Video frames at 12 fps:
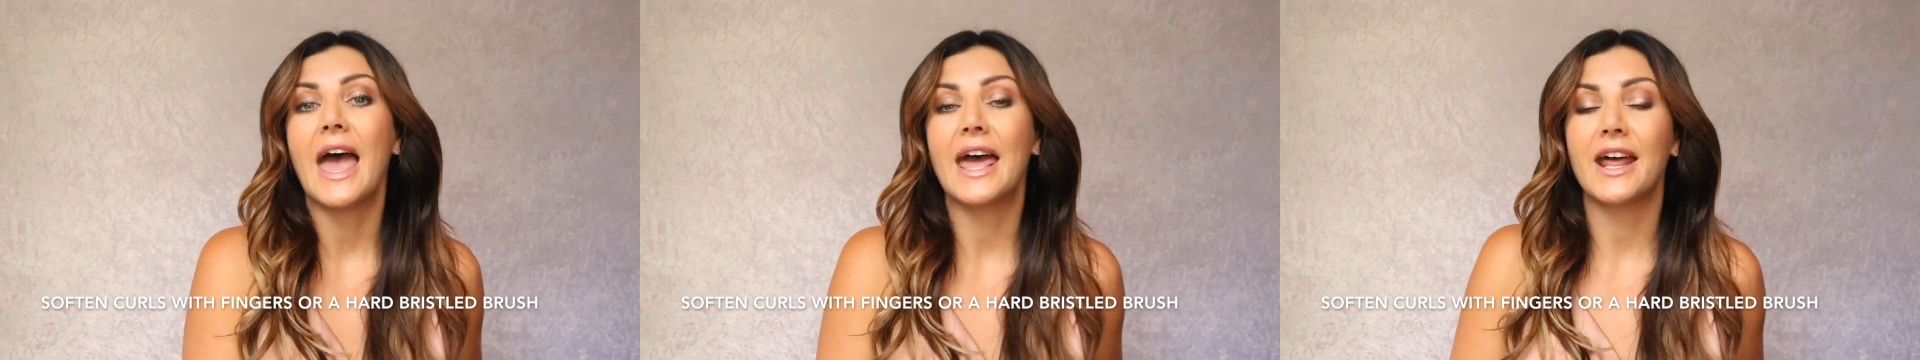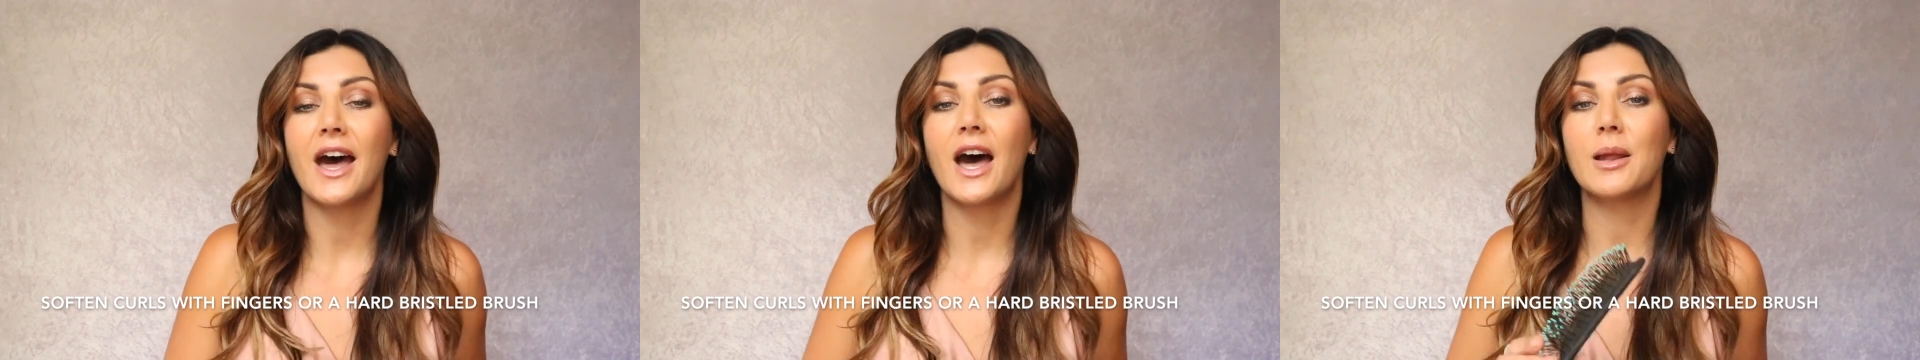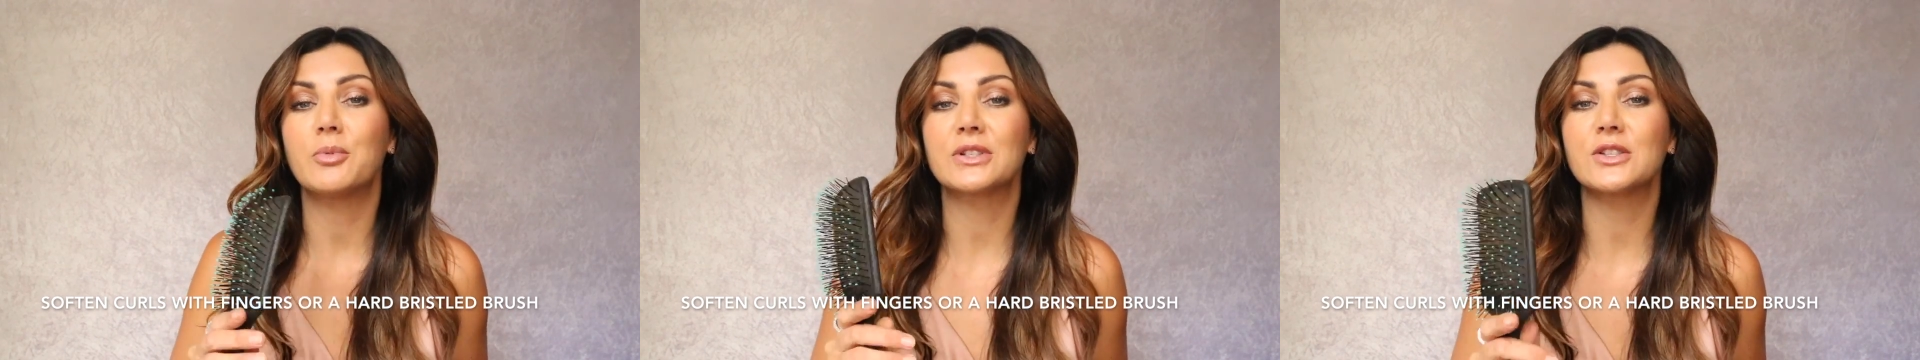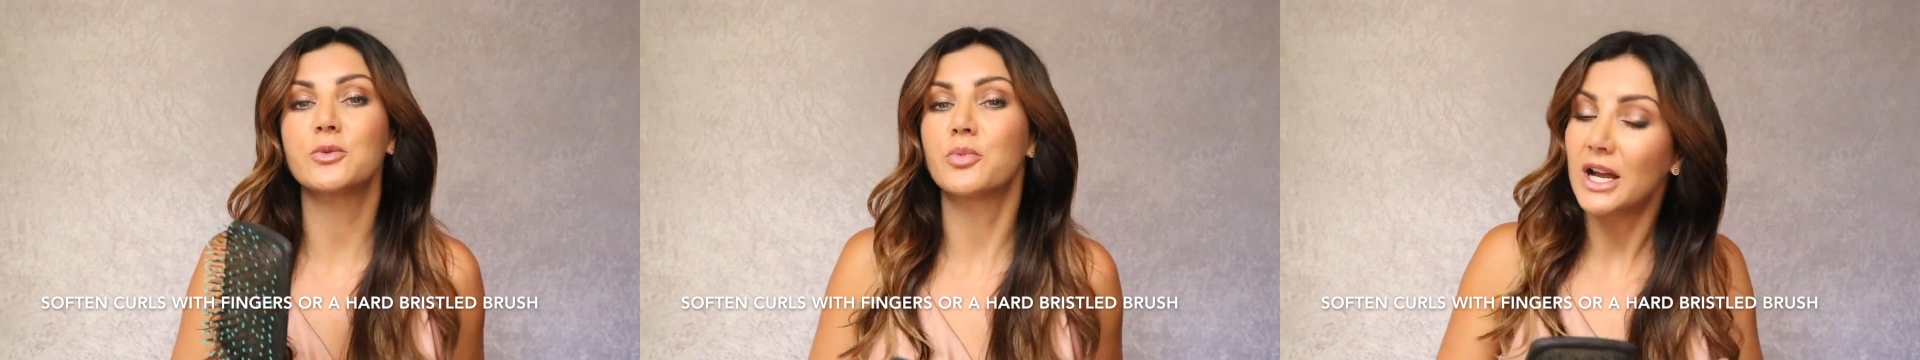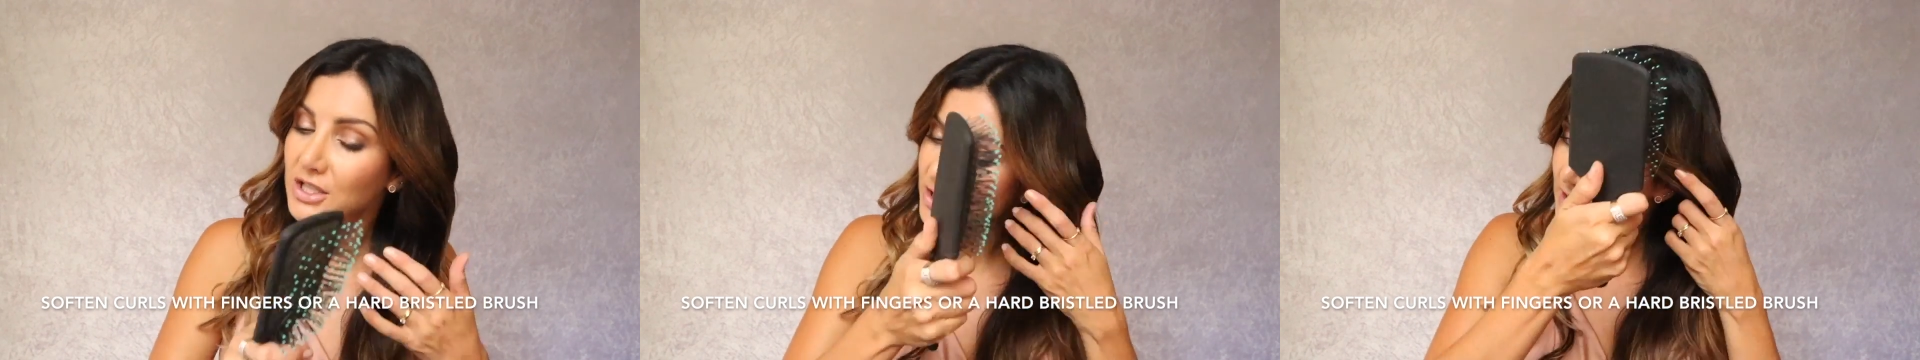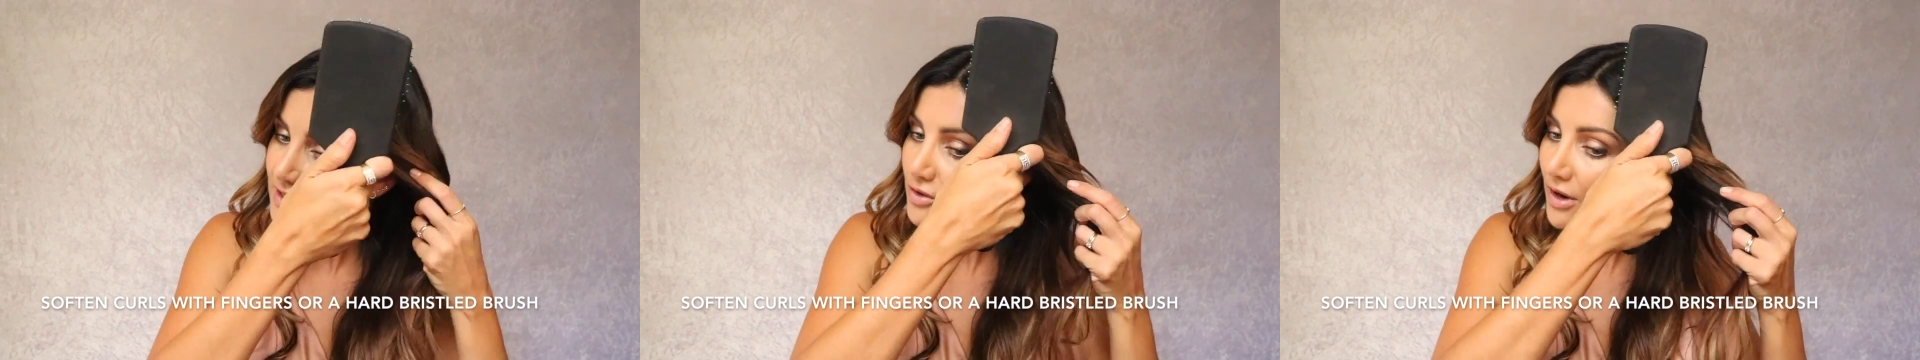and a hard bristled
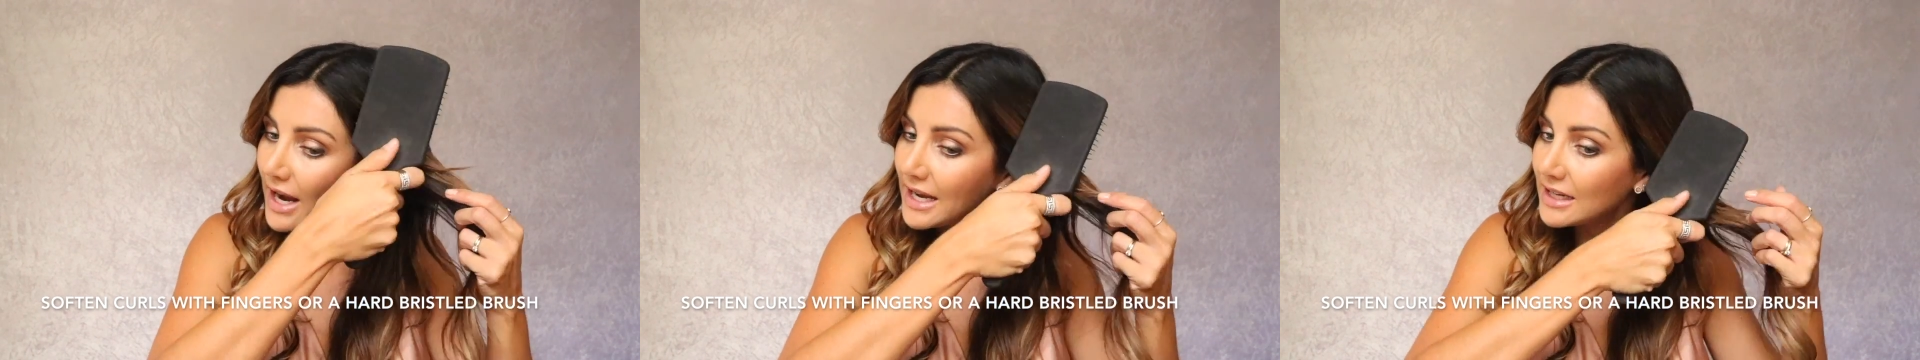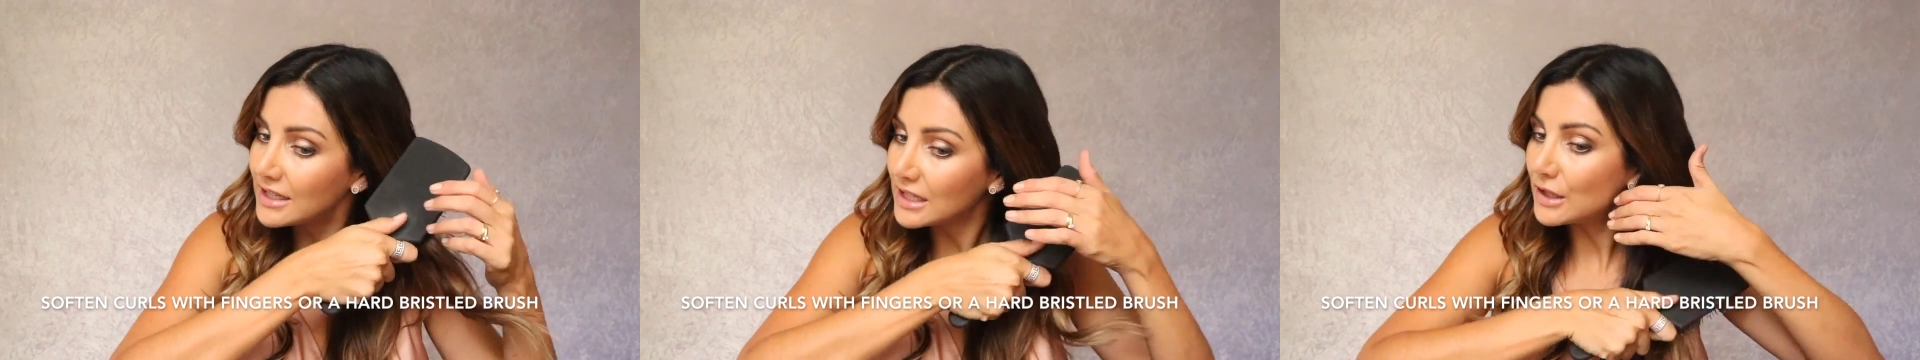brush is great